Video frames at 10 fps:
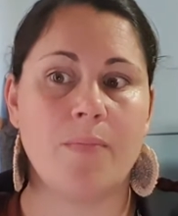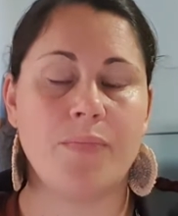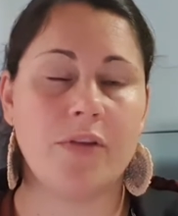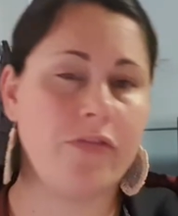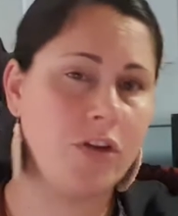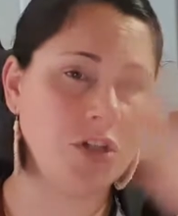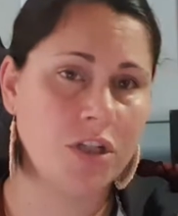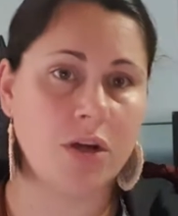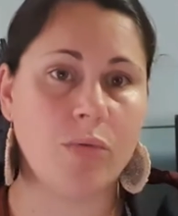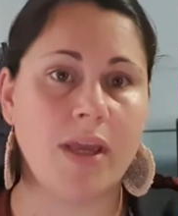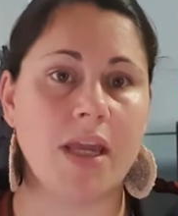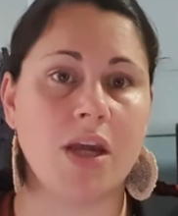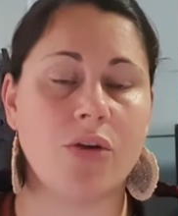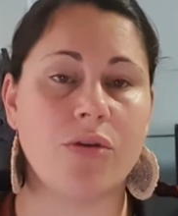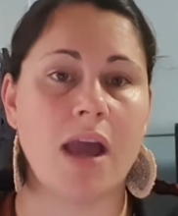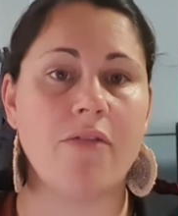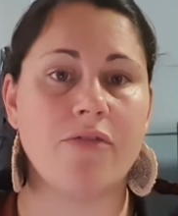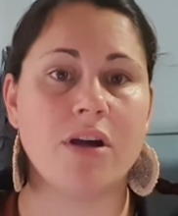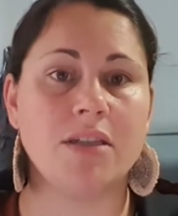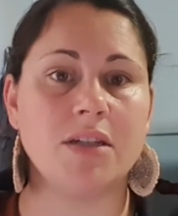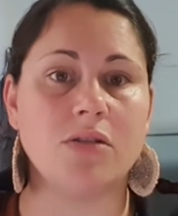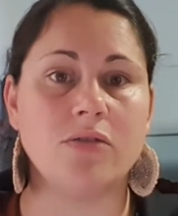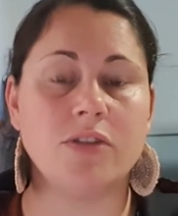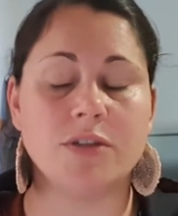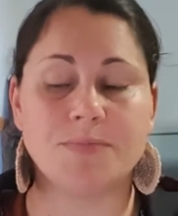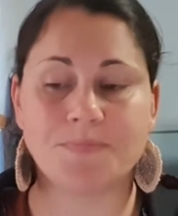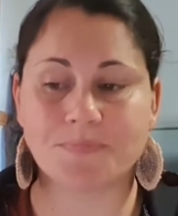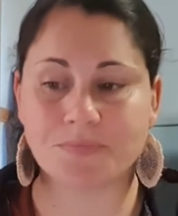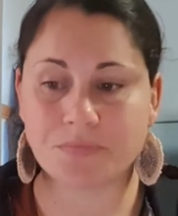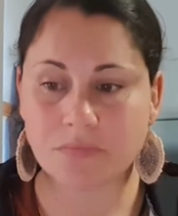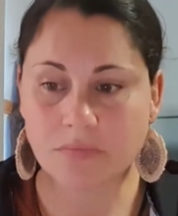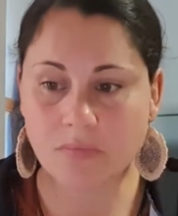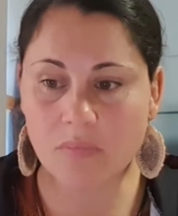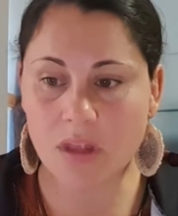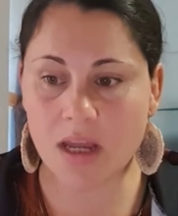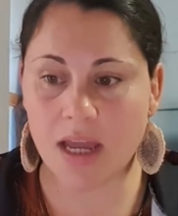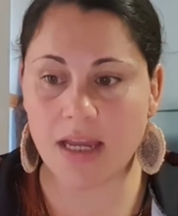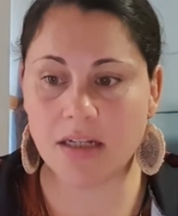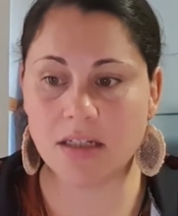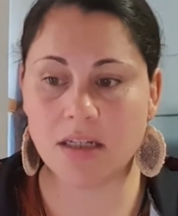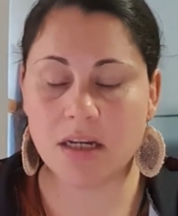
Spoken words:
the future that we can create for ourselves. And